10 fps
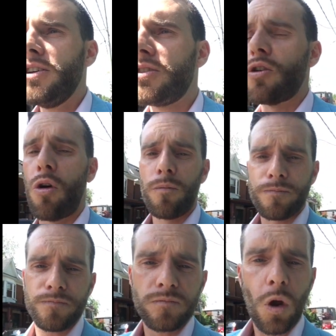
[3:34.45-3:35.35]
So
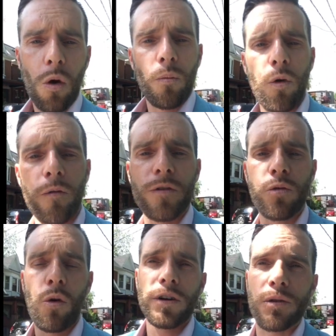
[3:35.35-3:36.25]
moving
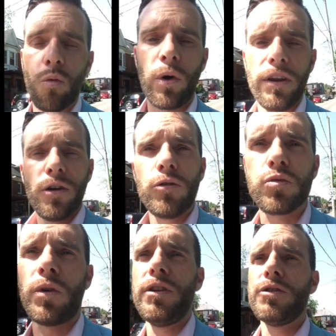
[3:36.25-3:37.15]
towards
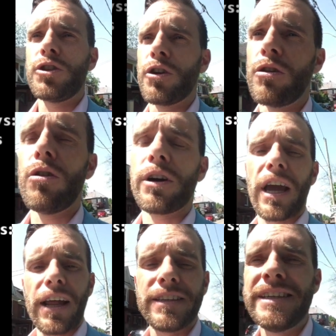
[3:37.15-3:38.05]
windows, you're going to look
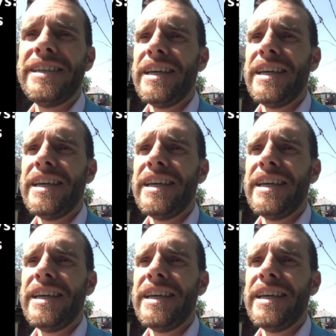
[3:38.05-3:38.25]
at